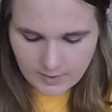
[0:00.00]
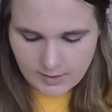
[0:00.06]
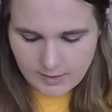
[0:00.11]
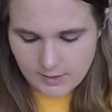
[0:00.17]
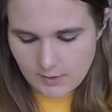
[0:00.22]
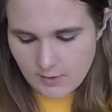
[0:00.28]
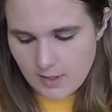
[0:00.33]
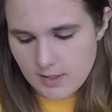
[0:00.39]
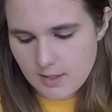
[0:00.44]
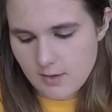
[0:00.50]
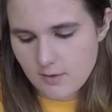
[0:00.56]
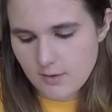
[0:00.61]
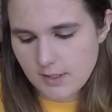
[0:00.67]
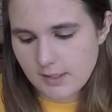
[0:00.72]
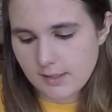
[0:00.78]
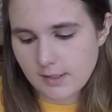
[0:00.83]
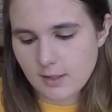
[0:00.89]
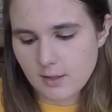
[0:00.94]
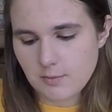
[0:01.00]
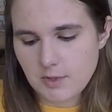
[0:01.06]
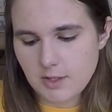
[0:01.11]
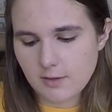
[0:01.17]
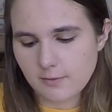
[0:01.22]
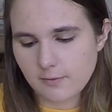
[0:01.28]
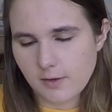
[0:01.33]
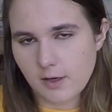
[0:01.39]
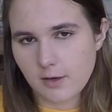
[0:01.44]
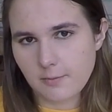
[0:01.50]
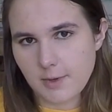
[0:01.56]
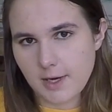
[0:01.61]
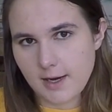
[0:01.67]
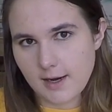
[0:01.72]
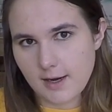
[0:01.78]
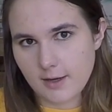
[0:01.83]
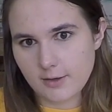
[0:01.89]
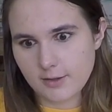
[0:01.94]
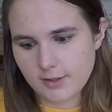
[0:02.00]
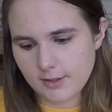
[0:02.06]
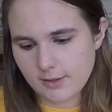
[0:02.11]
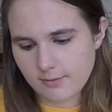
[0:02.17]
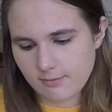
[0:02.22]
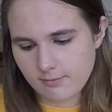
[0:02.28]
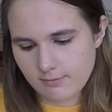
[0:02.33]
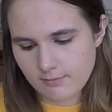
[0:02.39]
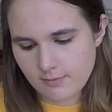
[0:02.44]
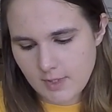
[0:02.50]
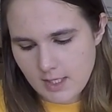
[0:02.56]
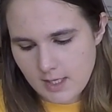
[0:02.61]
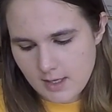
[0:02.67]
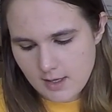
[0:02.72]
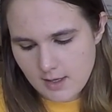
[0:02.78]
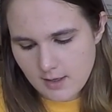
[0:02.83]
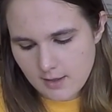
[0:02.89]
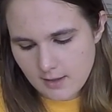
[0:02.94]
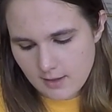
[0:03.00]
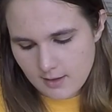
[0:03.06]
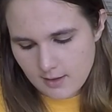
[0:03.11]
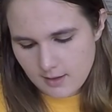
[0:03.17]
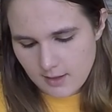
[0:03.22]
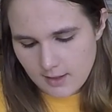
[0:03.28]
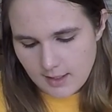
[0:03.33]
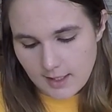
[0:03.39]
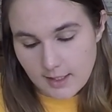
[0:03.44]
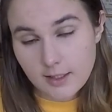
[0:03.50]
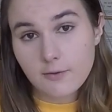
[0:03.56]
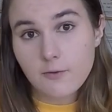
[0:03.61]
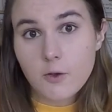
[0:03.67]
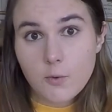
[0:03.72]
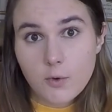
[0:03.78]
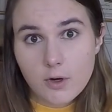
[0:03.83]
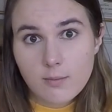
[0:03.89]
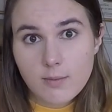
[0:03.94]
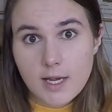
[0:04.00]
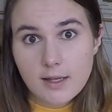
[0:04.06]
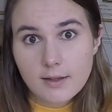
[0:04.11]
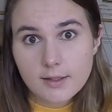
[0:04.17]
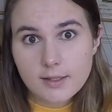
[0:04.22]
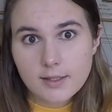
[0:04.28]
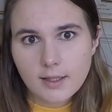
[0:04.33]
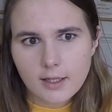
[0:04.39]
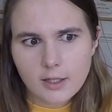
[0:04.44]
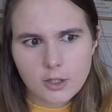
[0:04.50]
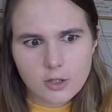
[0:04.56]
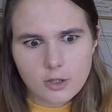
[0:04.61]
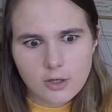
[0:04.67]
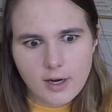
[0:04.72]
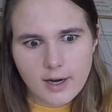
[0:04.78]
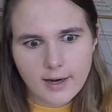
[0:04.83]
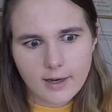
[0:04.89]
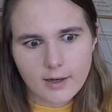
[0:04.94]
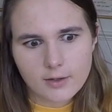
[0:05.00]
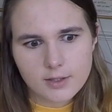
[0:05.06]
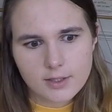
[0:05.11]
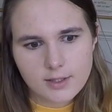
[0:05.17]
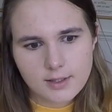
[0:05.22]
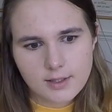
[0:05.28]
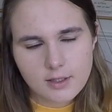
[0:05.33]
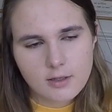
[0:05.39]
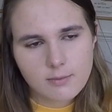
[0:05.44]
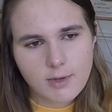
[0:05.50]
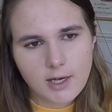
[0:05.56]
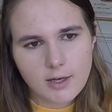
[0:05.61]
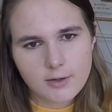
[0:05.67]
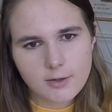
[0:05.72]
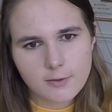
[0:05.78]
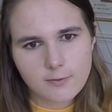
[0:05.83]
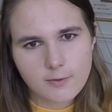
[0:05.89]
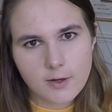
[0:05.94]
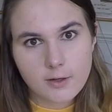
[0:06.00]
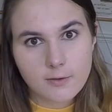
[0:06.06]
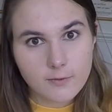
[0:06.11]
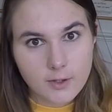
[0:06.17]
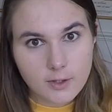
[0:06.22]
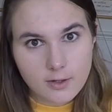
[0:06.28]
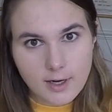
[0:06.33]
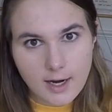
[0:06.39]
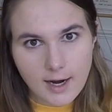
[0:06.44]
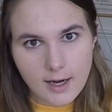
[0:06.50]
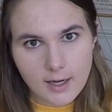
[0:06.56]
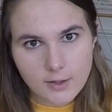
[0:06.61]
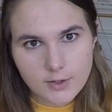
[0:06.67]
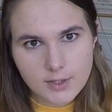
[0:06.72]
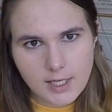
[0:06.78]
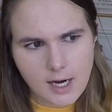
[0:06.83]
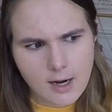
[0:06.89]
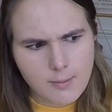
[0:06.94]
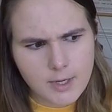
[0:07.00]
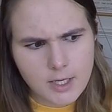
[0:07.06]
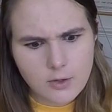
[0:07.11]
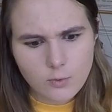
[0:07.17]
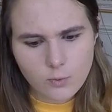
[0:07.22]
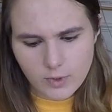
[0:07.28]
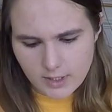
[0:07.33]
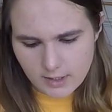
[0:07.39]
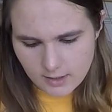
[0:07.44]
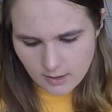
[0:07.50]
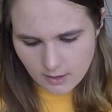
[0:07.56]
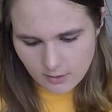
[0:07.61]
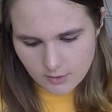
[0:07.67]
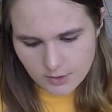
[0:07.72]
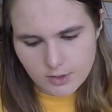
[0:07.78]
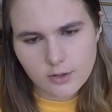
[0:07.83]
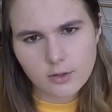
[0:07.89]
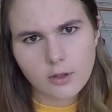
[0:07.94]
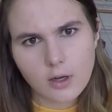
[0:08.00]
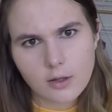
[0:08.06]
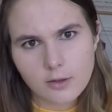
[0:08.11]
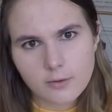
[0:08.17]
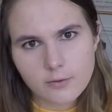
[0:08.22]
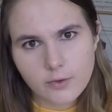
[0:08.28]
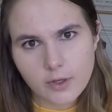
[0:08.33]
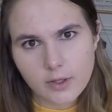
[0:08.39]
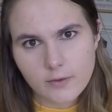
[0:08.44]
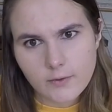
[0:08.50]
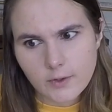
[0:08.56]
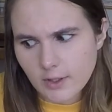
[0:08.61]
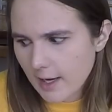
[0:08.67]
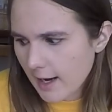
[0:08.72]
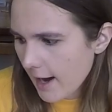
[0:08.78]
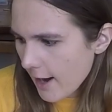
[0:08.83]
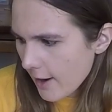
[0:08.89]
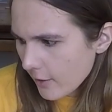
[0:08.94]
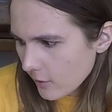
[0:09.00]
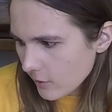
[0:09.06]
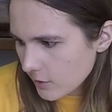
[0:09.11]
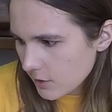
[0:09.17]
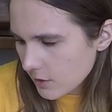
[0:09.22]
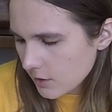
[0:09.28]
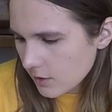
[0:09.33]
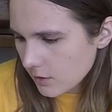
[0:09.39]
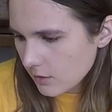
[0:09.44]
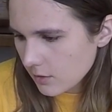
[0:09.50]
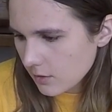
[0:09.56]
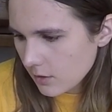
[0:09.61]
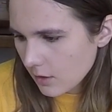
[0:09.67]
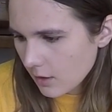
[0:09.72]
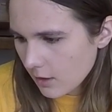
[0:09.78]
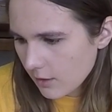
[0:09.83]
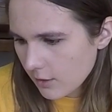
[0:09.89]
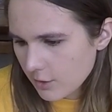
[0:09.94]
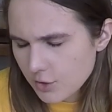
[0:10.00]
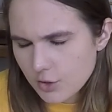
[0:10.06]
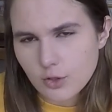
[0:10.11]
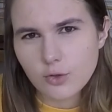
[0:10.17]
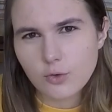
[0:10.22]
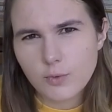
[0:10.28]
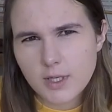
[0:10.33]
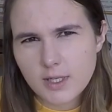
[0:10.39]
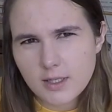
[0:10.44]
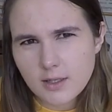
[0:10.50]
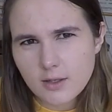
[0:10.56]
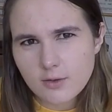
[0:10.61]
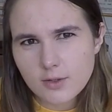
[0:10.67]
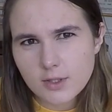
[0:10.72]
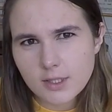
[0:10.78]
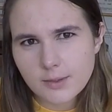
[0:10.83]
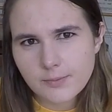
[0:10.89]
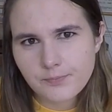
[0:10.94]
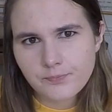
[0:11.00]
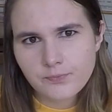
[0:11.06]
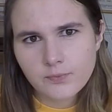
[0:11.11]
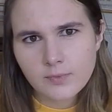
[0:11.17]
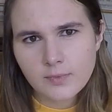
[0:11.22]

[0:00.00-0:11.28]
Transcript: So I know this is going to be the front of my house. And if you want to make this like your house, think about the front of your house. How many windows are on the front of your house? Are there 2 windows?